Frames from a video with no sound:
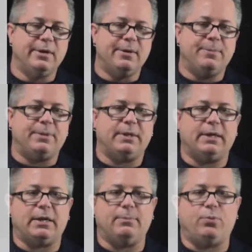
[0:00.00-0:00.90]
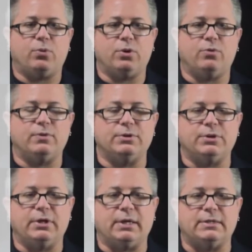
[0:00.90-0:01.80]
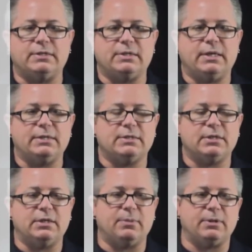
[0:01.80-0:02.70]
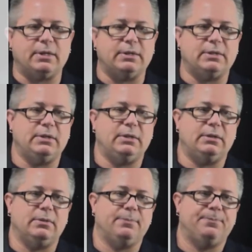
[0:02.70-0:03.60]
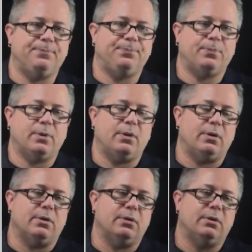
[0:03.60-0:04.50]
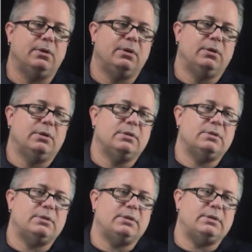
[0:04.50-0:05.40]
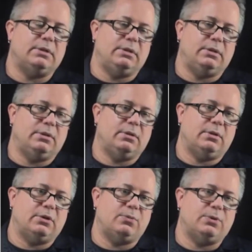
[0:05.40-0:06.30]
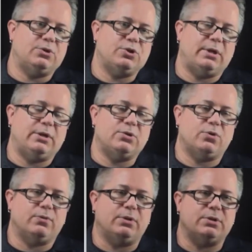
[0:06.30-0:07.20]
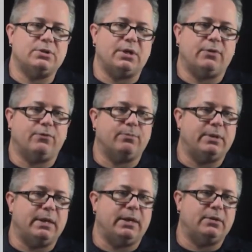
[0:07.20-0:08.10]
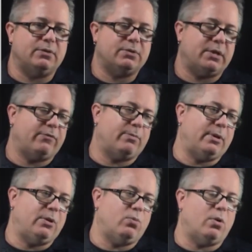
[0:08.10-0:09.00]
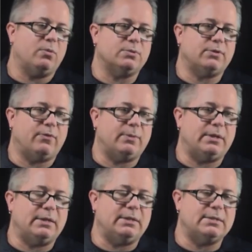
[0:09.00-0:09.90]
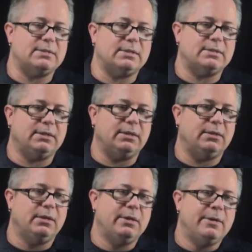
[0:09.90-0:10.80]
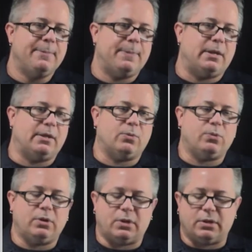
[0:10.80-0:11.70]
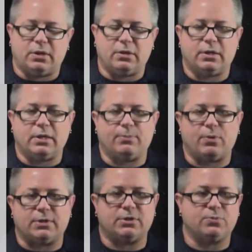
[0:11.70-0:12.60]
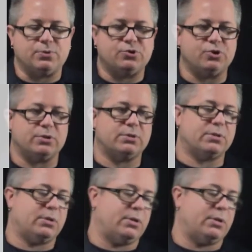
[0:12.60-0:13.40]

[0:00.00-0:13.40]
But then it got imported over into the United States in about 1916, and that's when it changed over to the Stanford Bin A. So the Stanford Bin A1 was developed in 1916, and I think a lot of that process was just